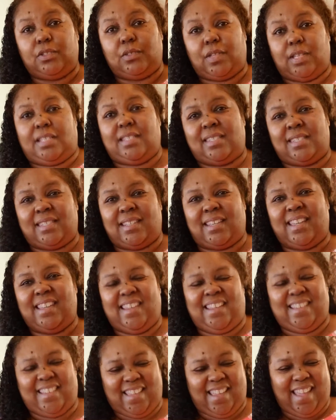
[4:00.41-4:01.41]
you can
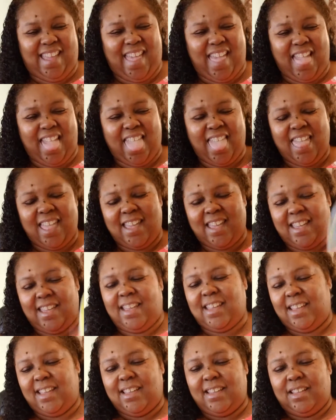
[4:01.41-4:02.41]
see,
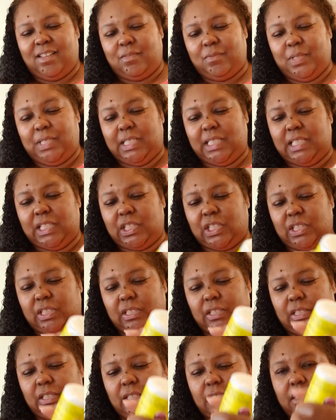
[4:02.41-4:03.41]
which is
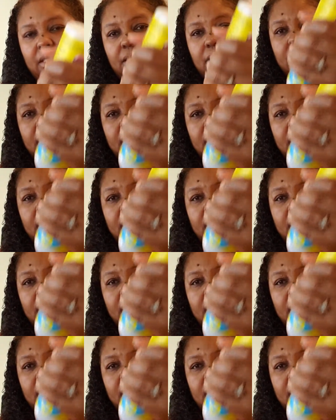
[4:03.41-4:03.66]
good.